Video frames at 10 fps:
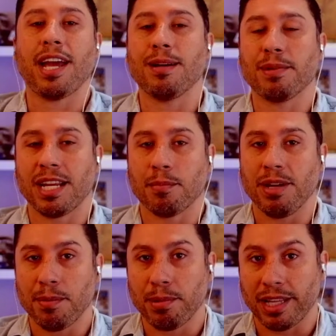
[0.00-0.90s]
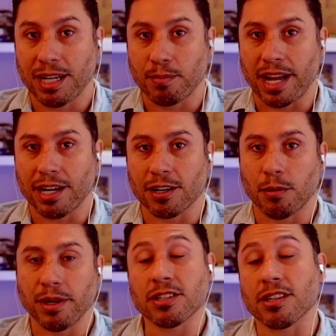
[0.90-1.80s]
end up getting manipulated by a
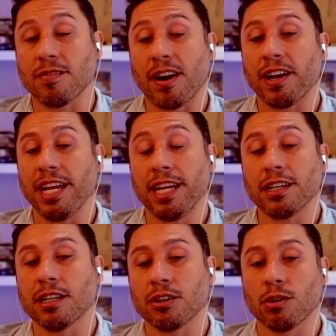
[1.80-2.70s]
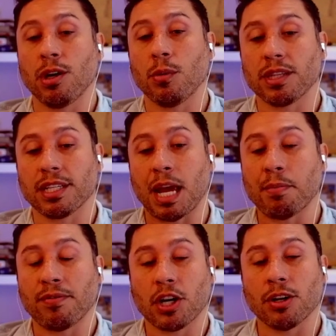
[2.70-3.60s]
girl because they're very incongruent with the
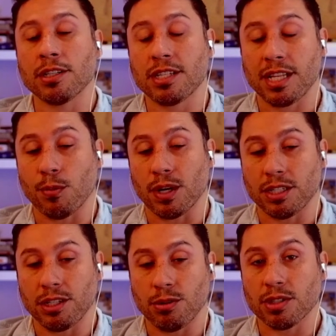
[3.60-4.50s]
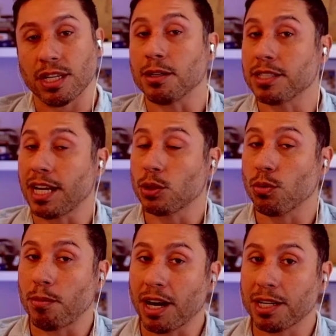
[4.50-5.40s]
type of currency they want to use in the
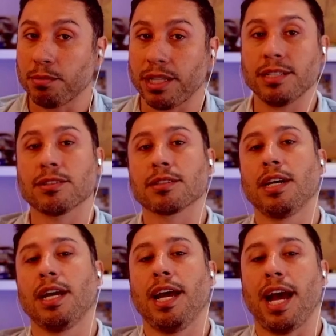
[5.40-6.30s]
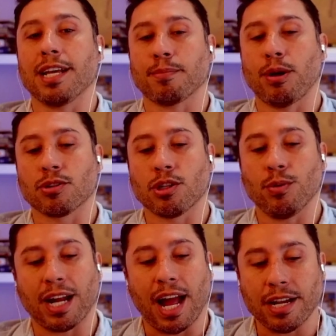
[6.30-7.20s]
sexual marketplace. As opposed
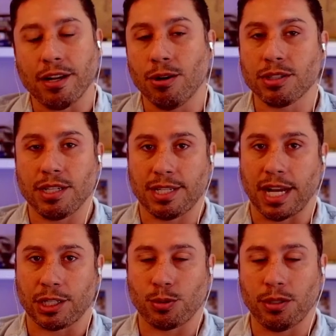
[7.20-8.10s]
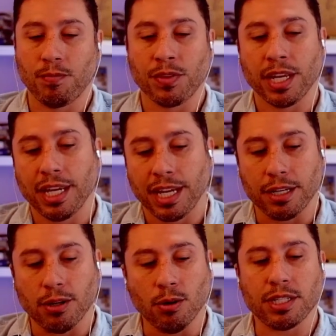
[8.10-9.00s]
to a guy knows he's sexual, he
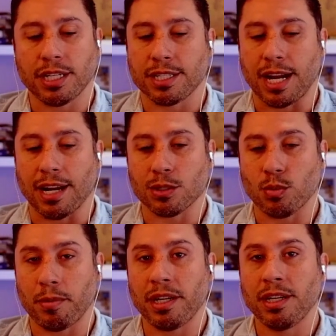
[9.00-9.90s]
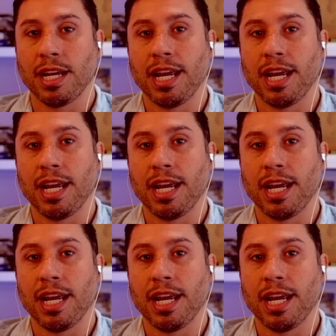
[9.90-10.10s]
knows he desires women,